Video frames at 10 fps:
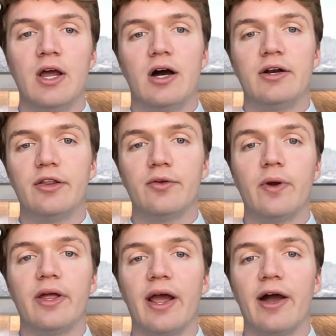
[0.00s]
Another
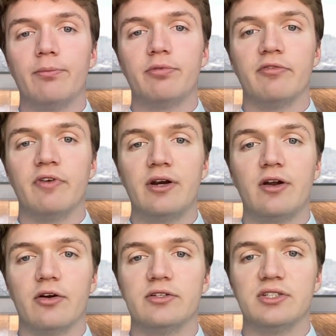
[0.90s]
way to help prevent
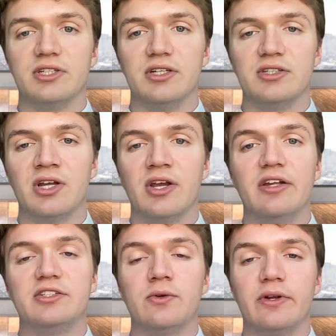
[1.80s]
heart disease
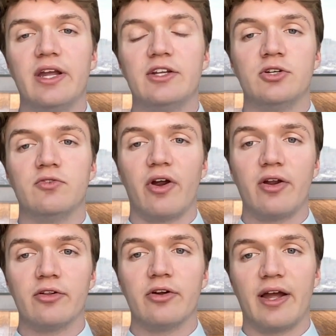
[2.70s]
is to engage in
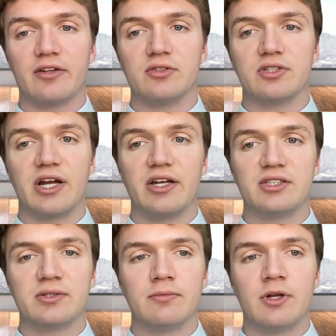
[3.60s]
regular exercise.